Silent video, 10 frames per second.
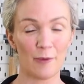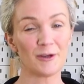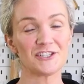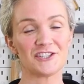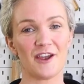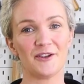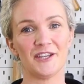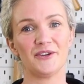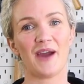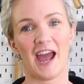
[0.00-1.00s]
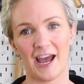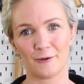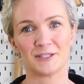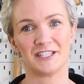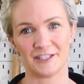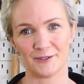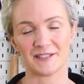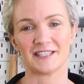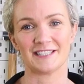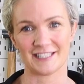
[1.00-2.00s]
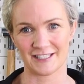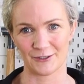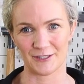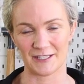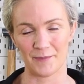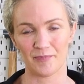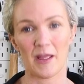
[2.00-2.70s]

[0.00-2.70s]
I want to show you how to use a disc cutter.